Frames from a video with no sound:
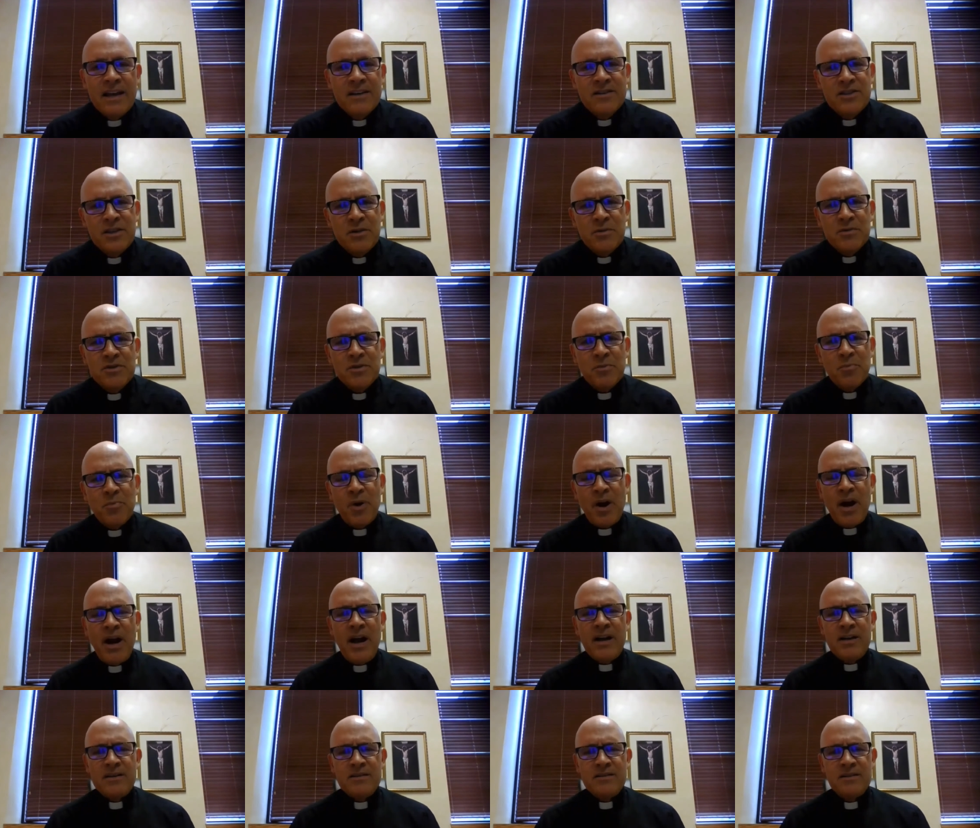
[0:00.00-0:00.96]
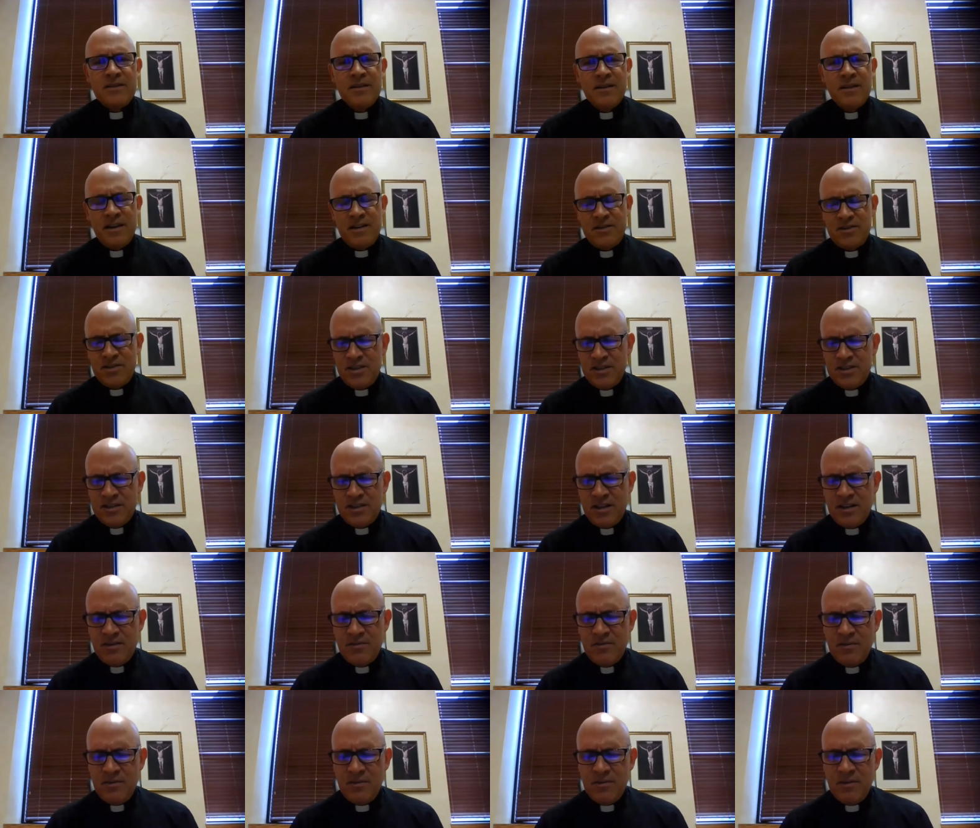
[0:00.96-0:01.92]
She was surprised. And she
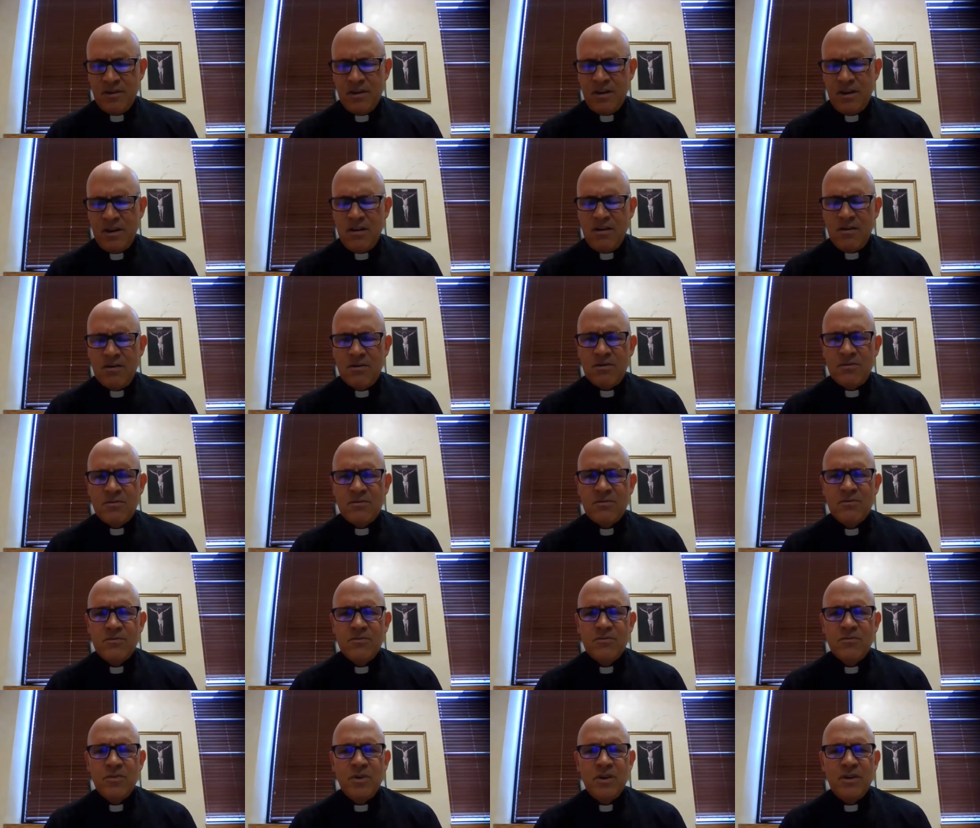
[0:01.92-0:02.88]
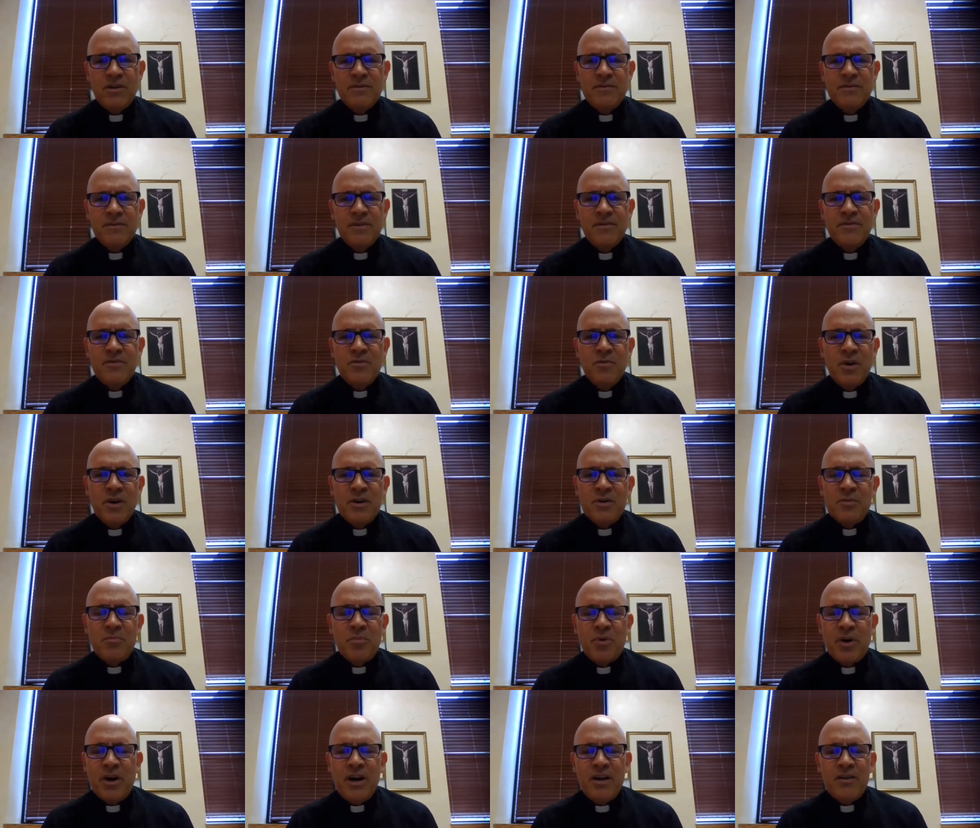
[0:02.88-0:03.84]
said, Oh, well, if you wanted
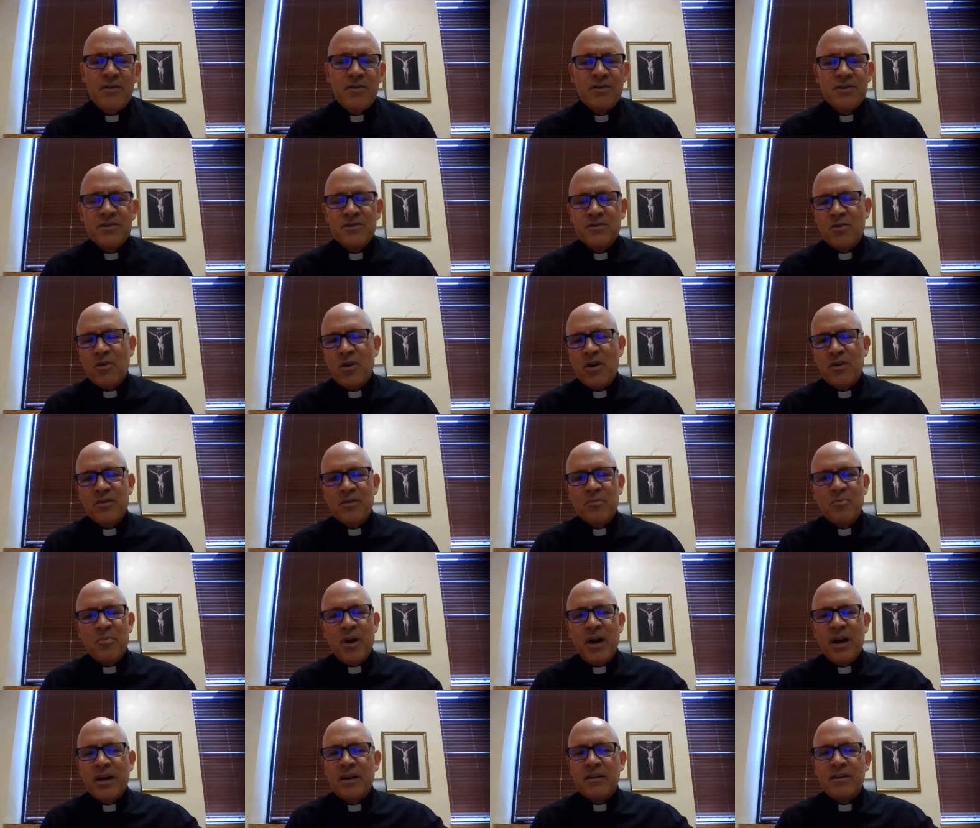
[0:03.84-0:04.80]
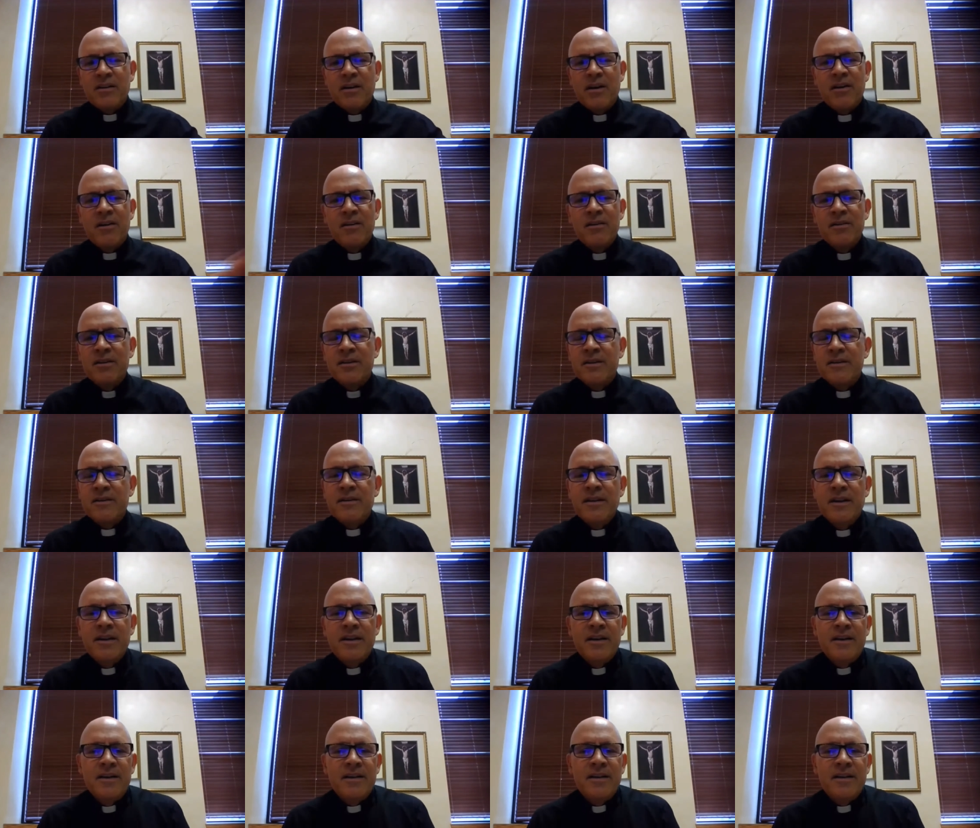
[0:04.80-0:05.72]
to pray, you could just go out in the backyard and,